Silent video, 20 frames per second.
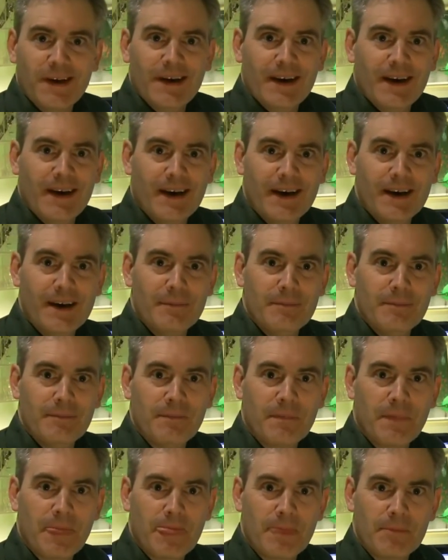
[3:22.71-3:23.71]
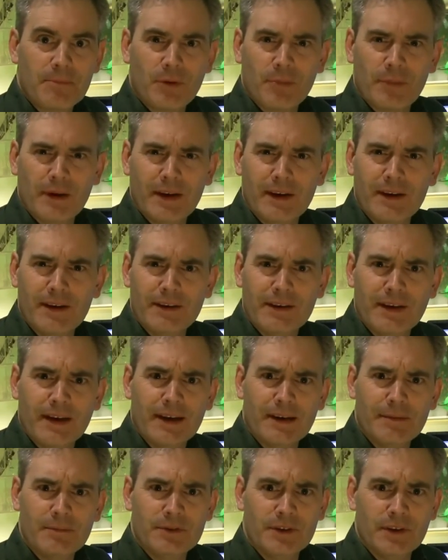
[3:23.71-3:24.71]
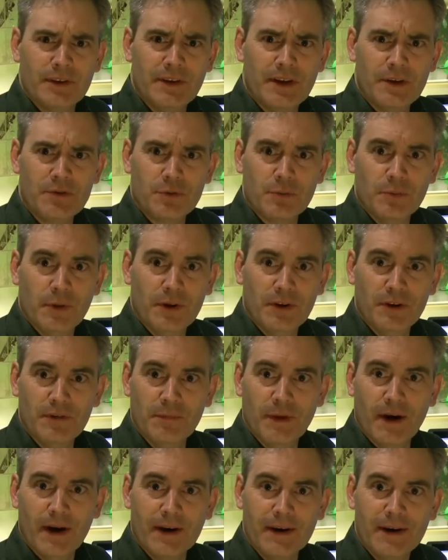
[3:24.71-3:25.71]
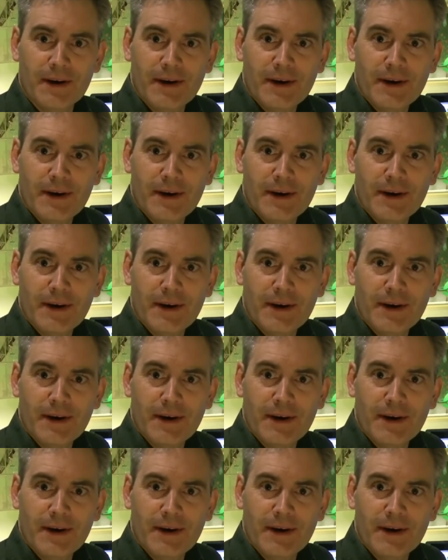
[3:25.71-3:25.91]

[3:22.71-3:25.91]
probably to the detriment of my